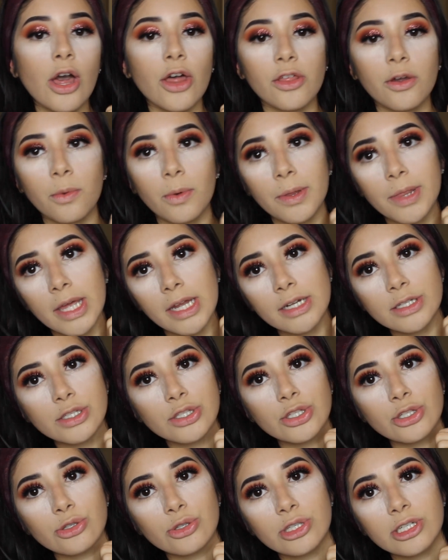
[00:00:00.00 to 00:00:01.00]
the one that
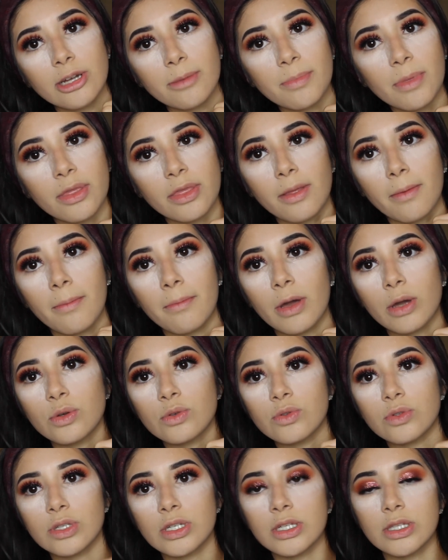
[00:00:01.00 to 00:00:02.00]
is used up the
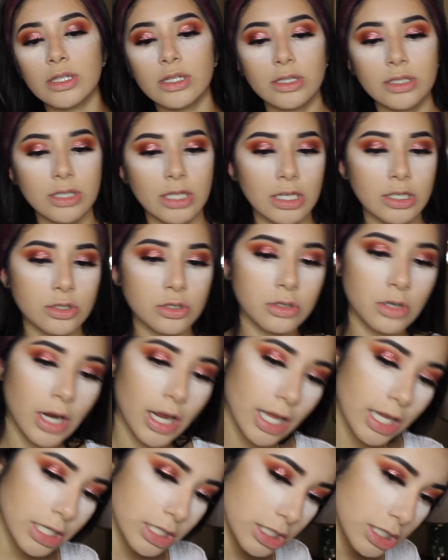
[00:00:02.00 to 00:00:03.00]
most. It looks like
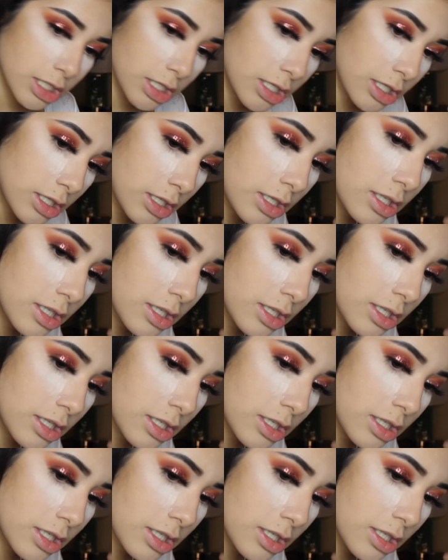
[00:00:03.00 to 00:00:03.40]
trash.